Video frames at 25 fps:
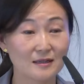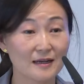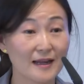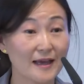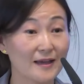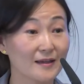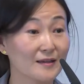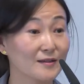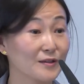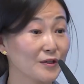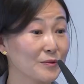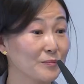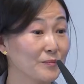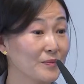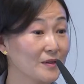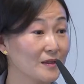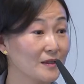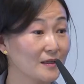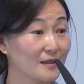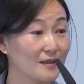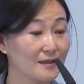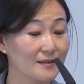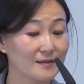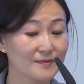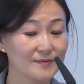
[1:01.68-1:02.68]
like in
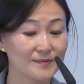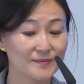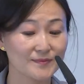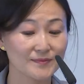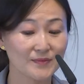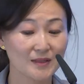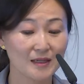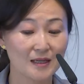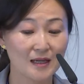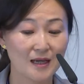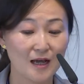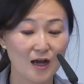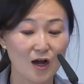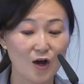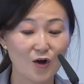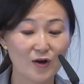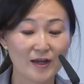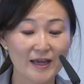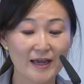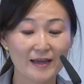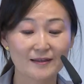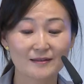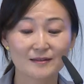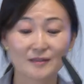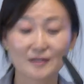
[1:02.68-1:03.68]
Berlin, how
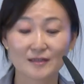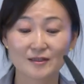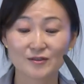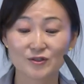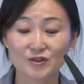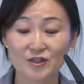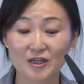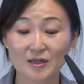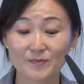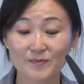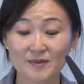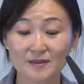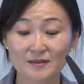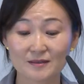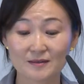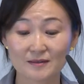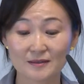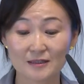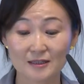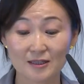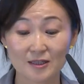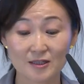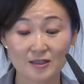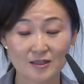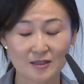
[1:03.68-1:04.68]
can a German
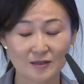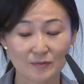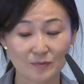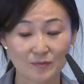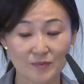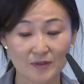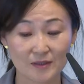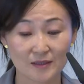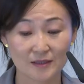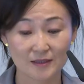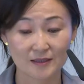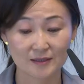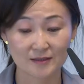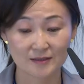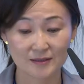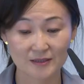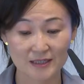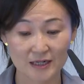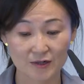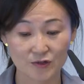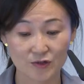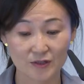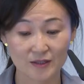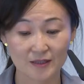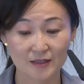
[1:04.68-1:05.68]
nurse in Berlin
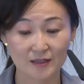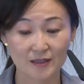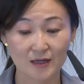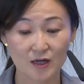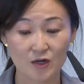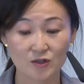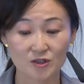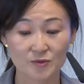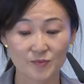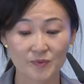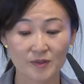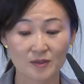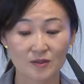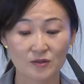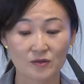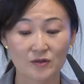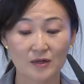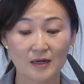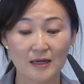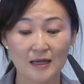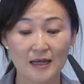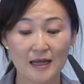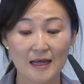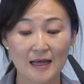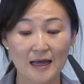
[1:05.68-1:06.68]
Charity
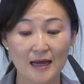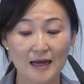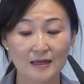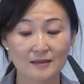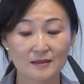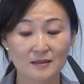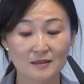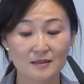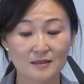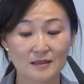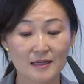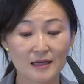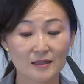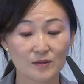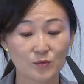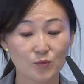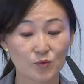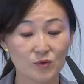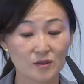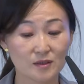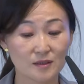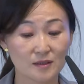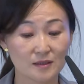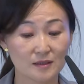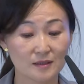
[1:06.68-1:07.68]
Hospital understand
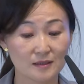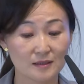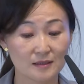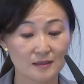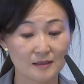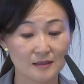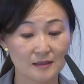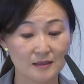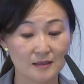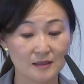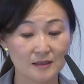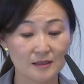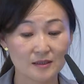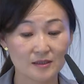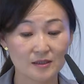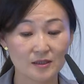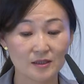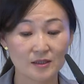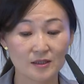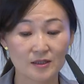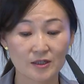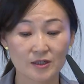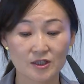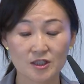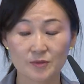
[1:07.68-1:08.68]
what a
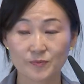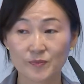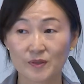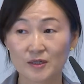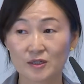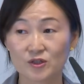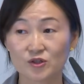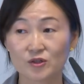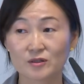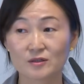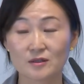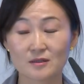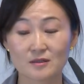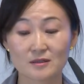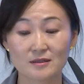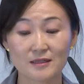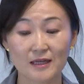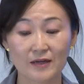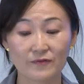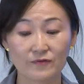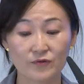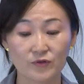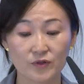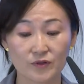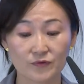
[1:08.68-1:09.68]
Turkish patient is
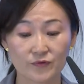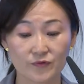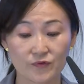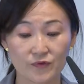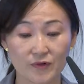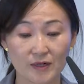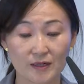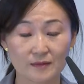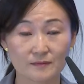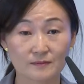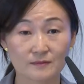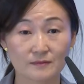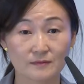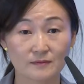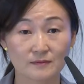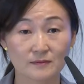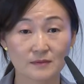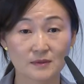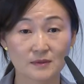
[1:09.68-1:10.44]
suffering from?